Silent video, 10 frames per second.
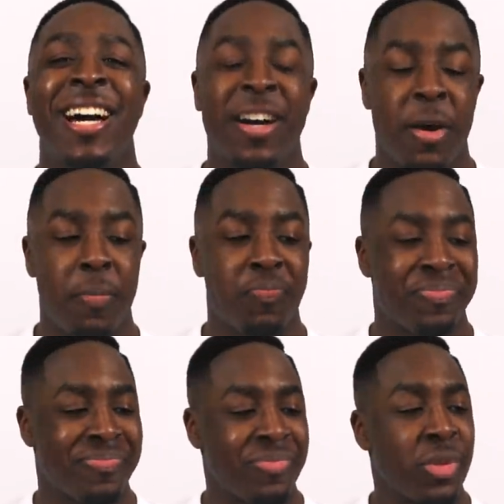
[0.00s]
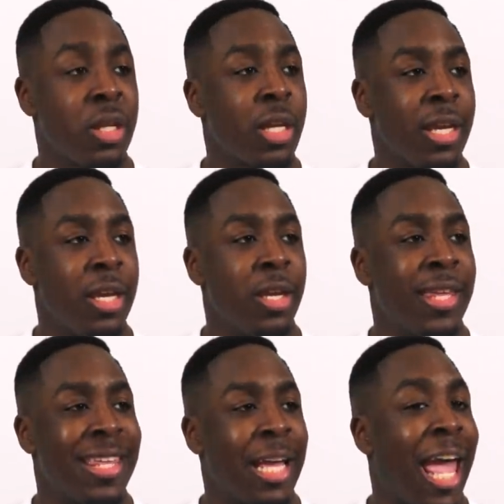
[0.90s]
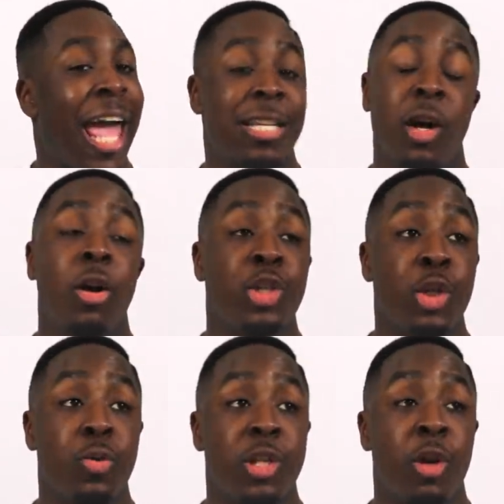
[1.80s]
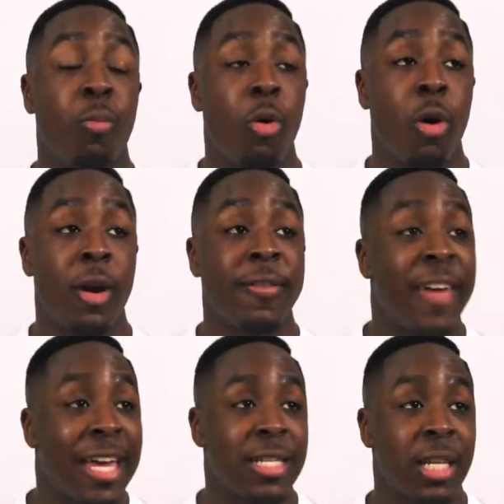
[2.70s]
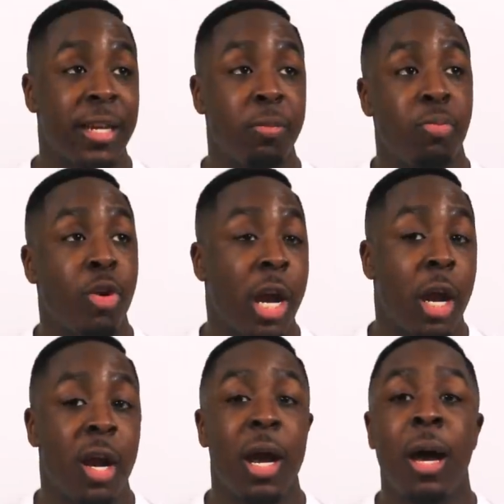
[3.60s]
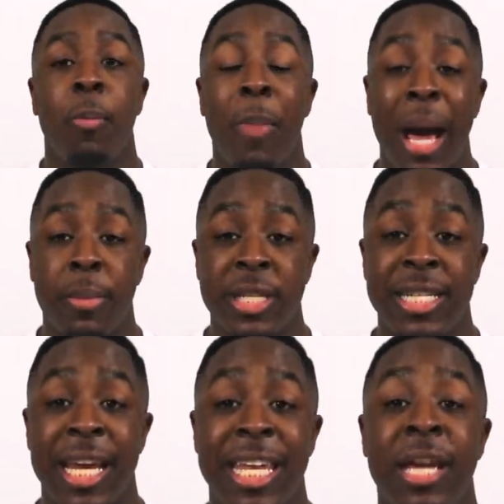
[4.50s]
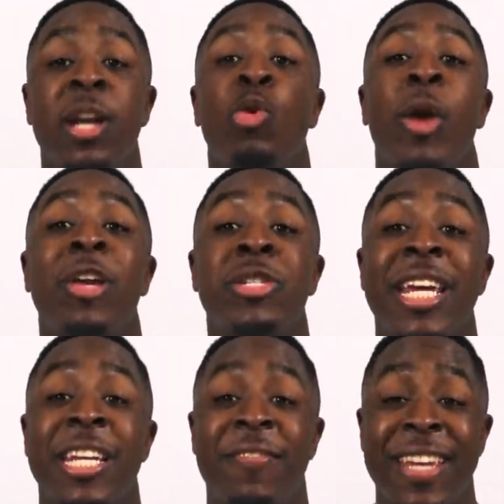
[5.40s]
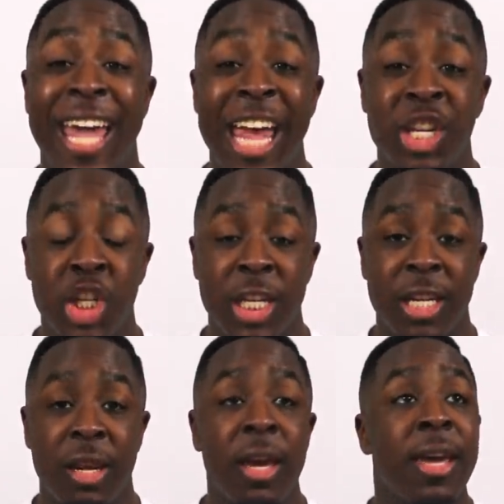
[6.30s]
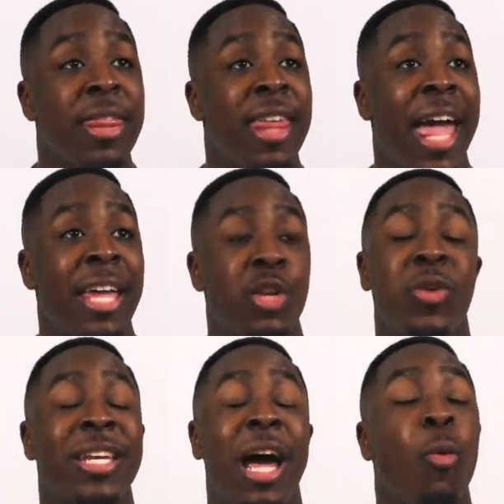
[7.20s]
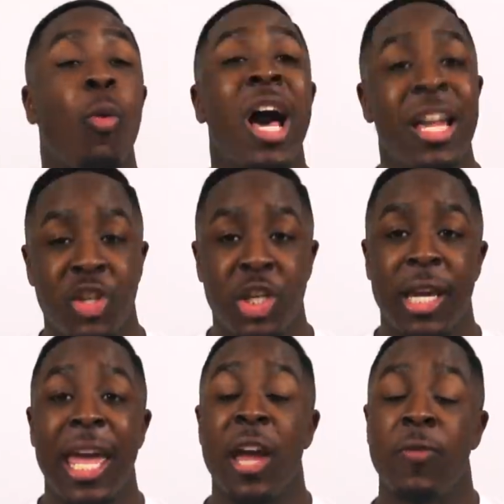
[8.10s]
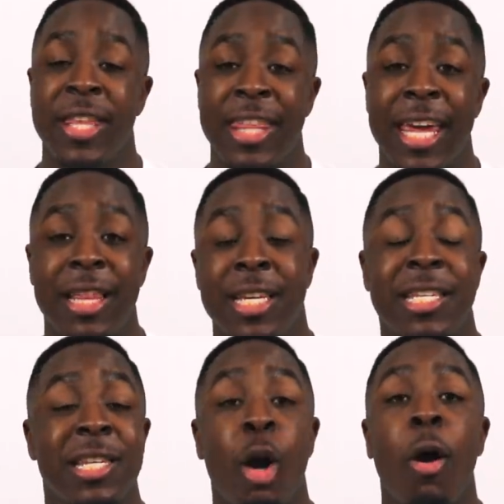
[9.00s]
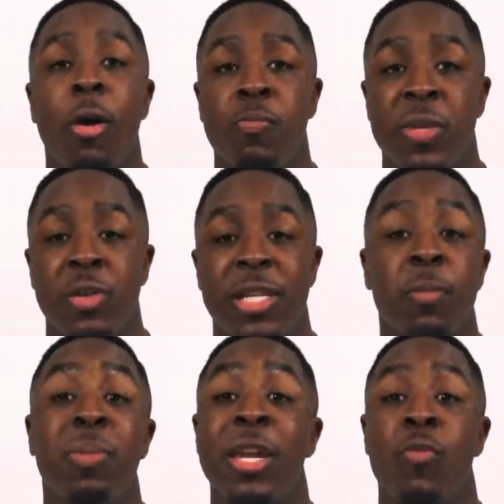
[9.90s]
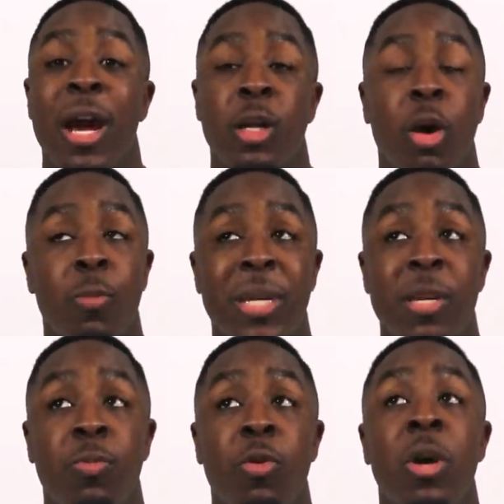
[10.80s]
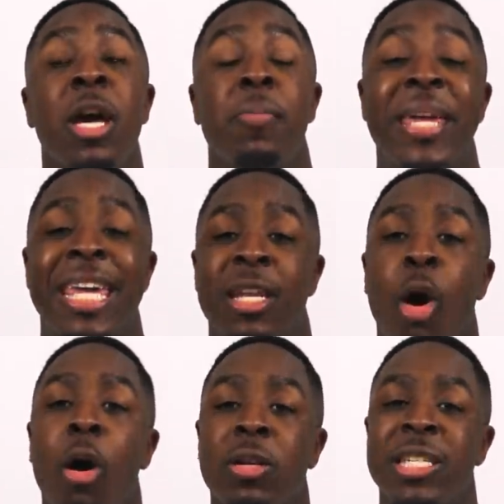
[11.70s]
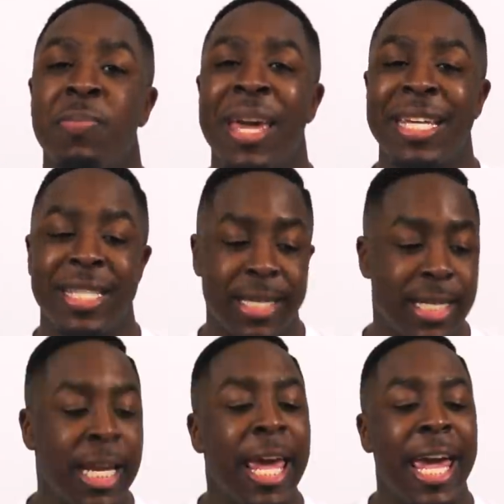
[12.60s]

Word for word: um, has called you to more fasting, prayer, Bible study, greater sanctification, that you cannot watch everything, listen to all music, be around all people, be in all spaces.